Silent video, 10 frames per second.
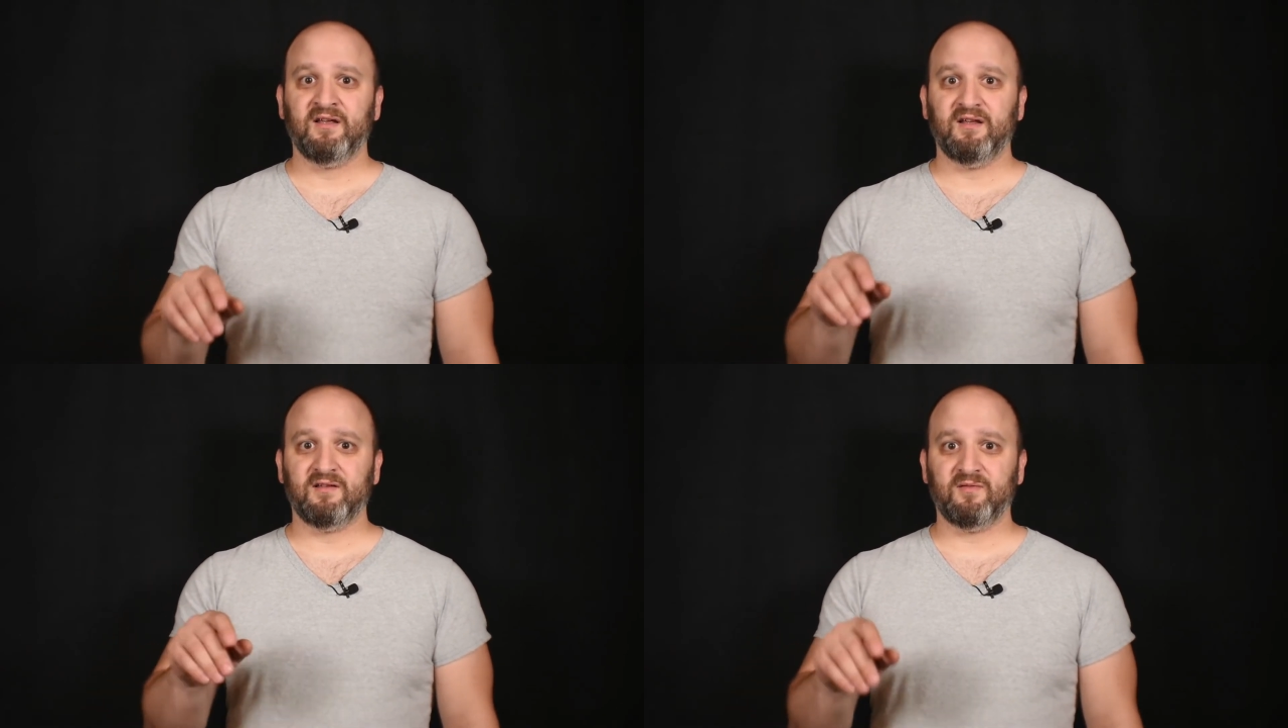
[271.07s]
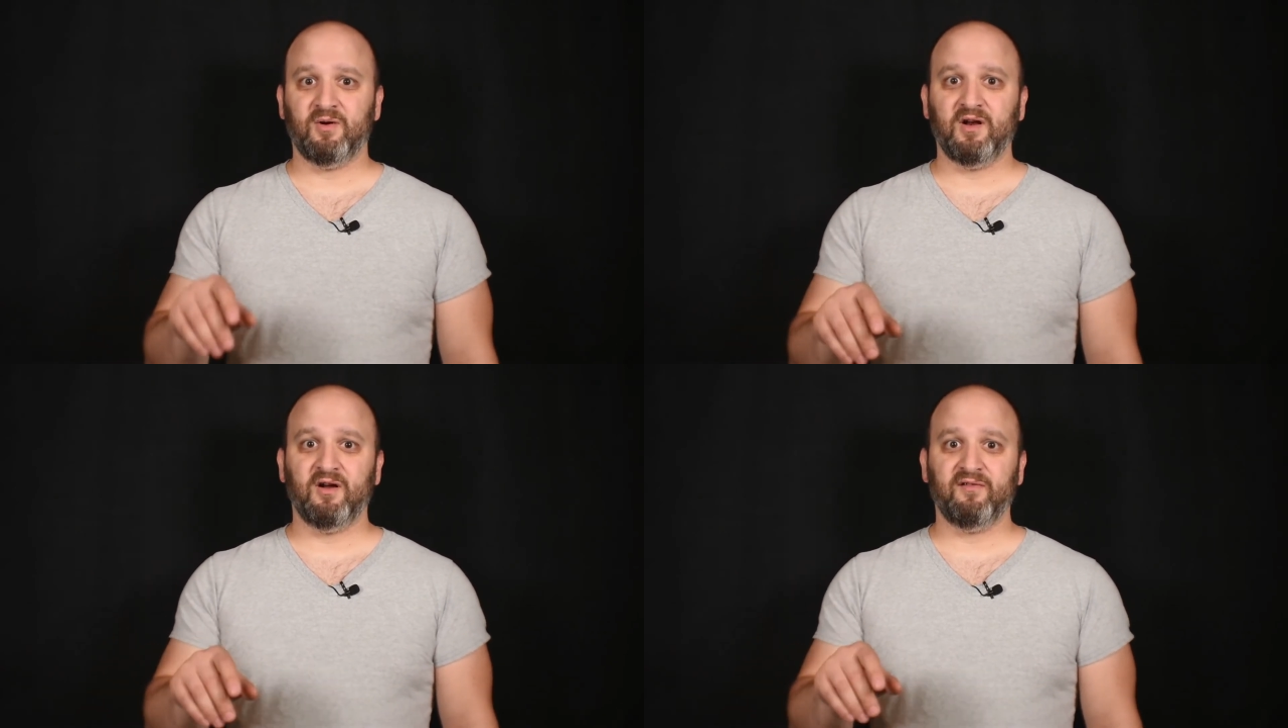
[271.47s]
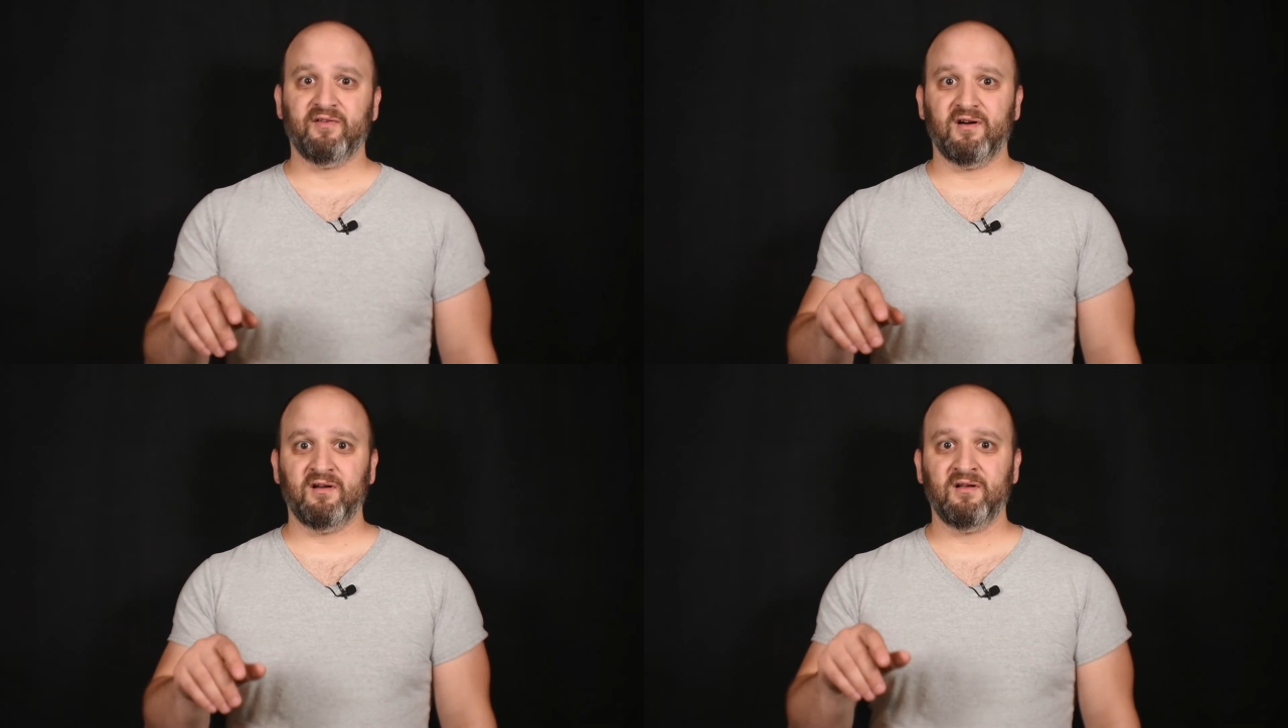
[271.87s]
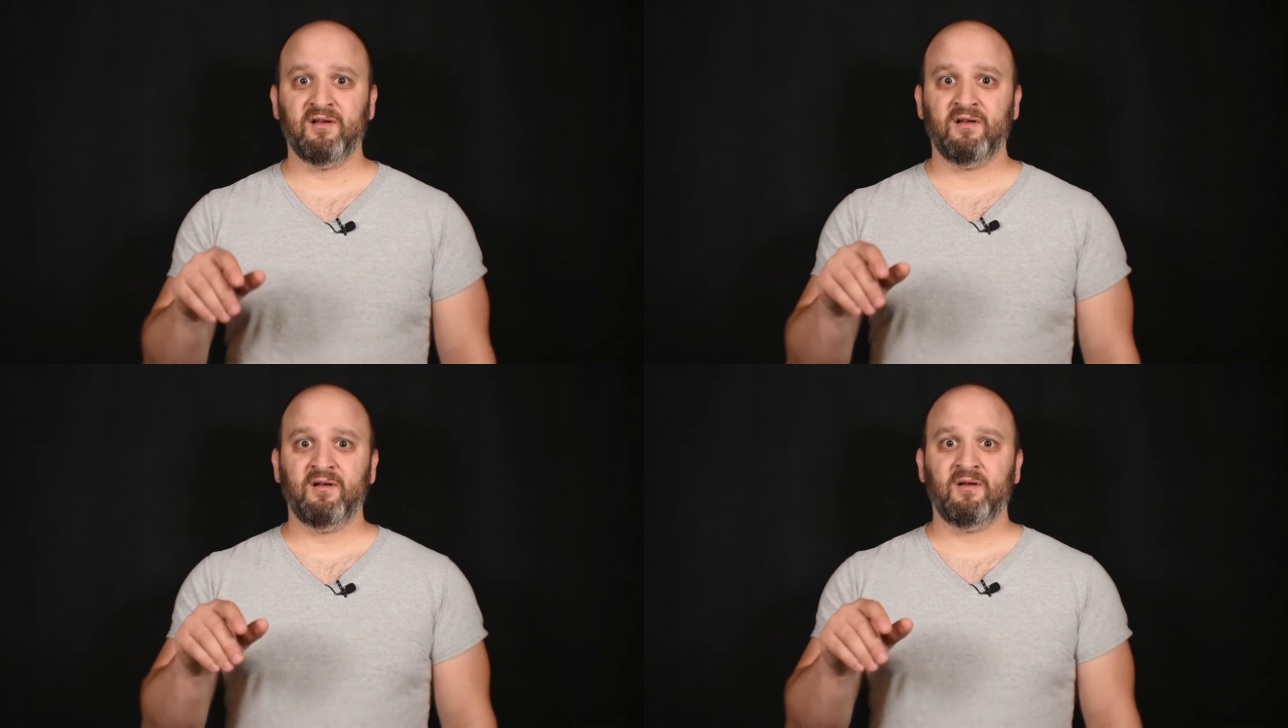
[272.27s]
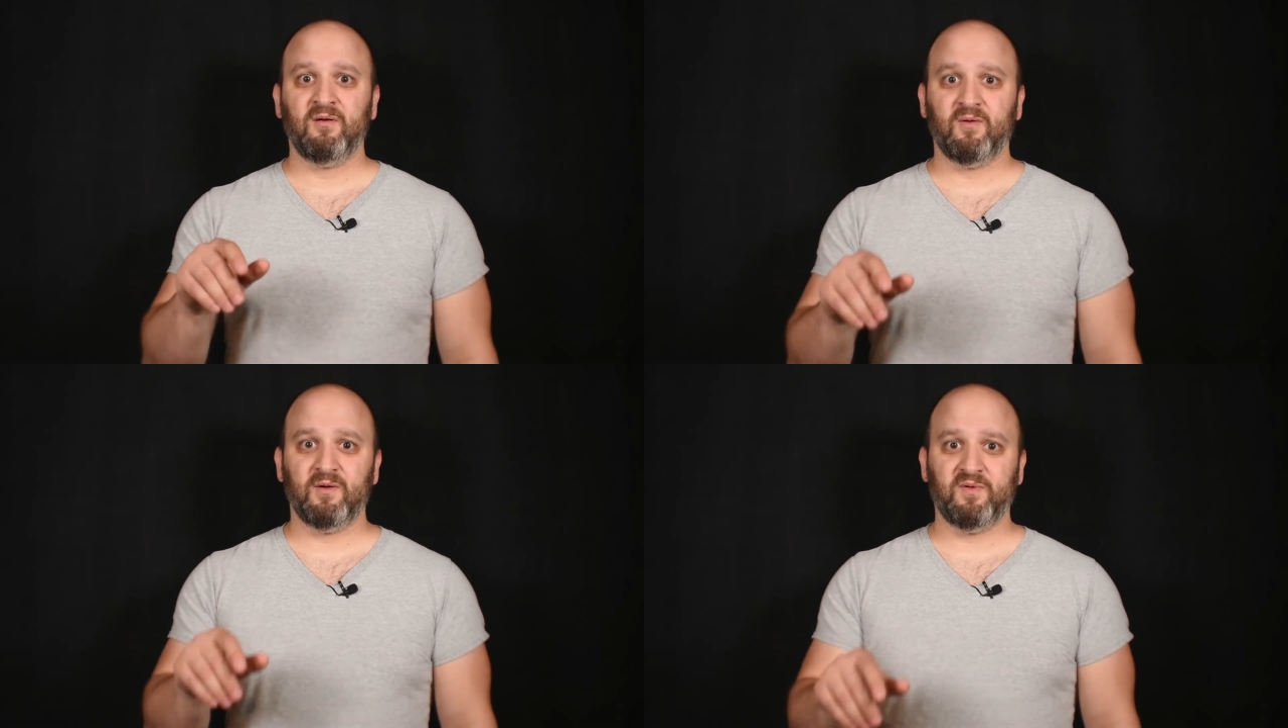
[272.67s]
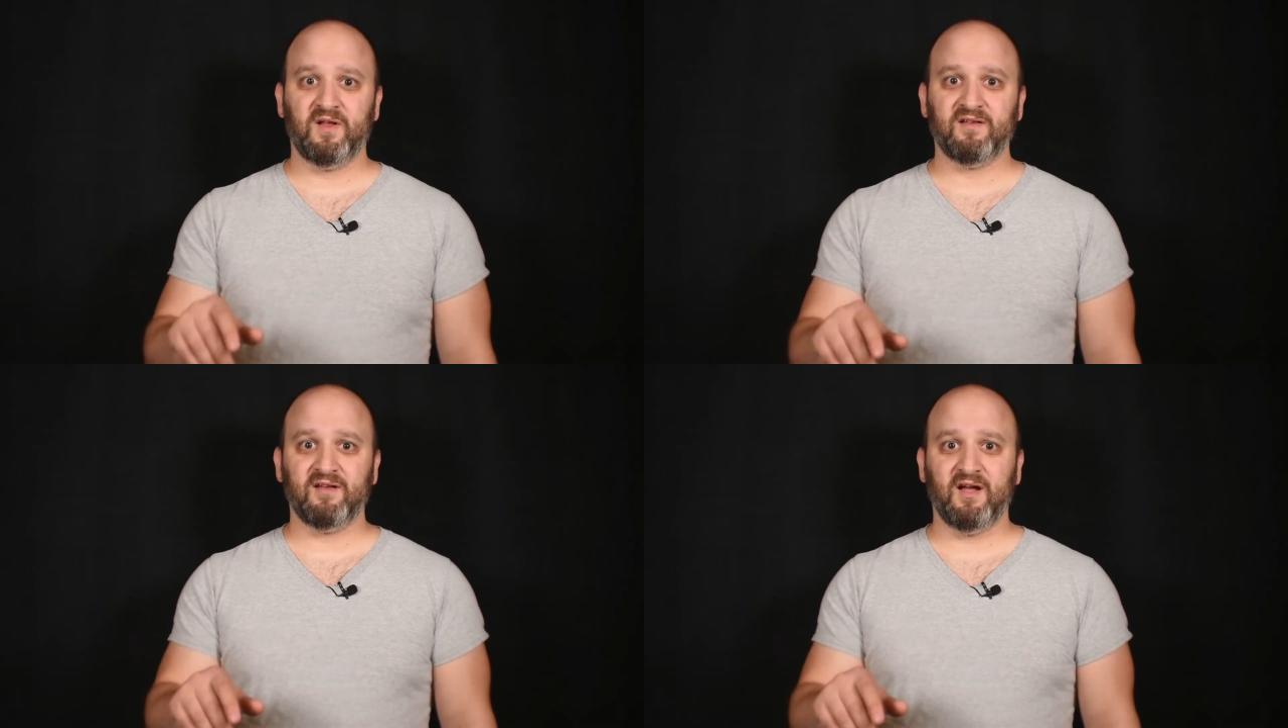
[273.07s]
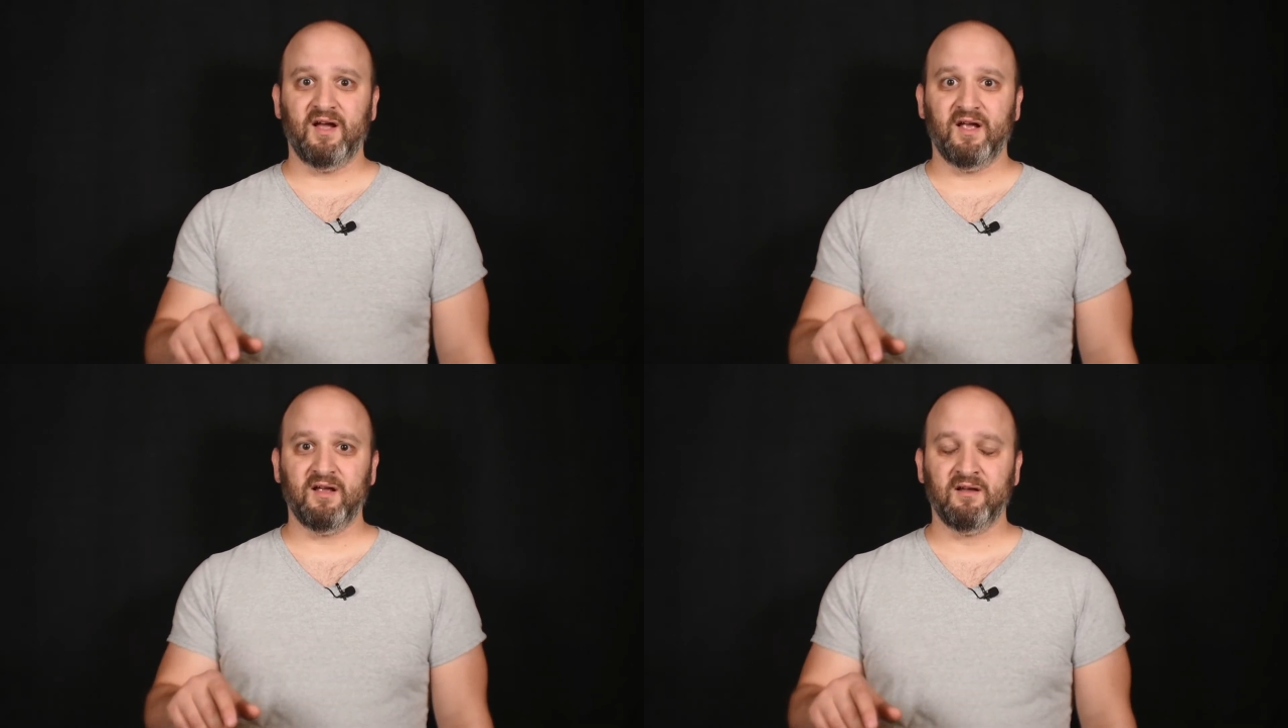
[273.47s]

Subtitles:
is 1 over 1 plus I.